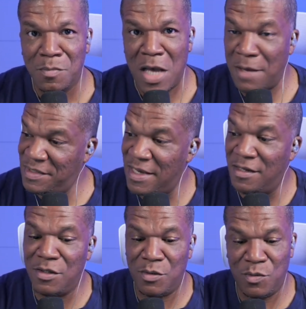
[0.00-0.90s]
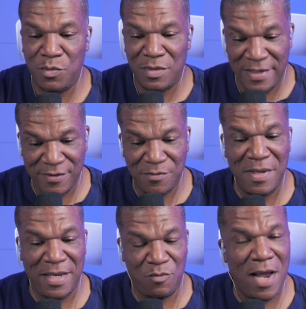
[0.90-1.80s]
I'm telling you, this
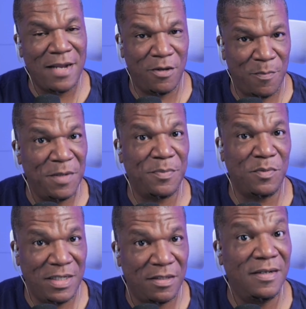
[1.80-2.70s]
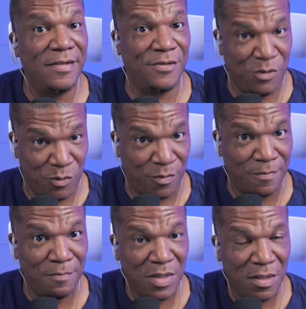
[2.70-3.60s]
man right here, people need to listen to him.
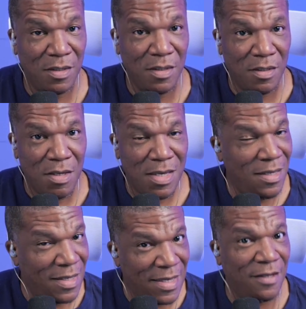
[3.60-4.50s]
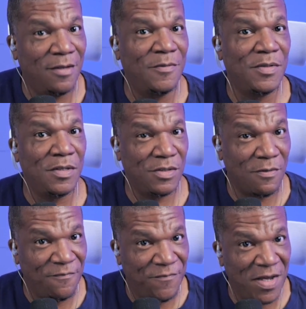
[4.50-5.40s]
He gives
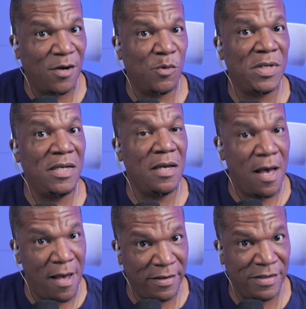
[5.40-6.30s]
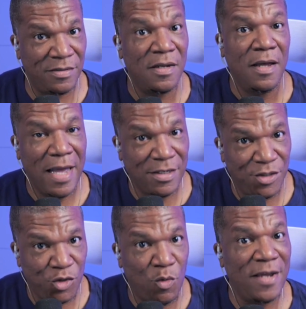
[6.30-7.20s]
some very honest and
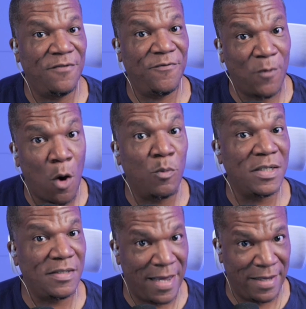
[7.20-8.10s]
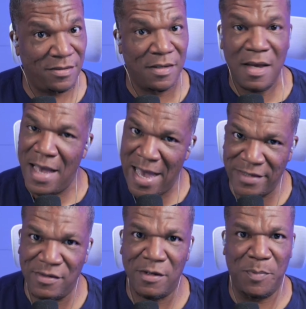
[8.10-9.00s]
straightforward takes
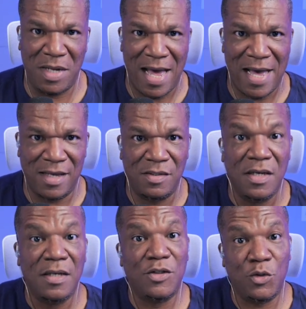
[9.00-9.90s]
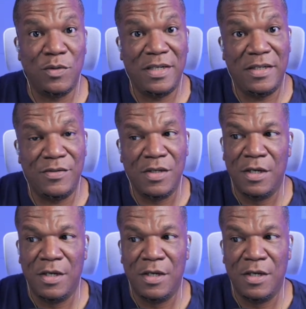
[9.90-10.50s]
as it applies to these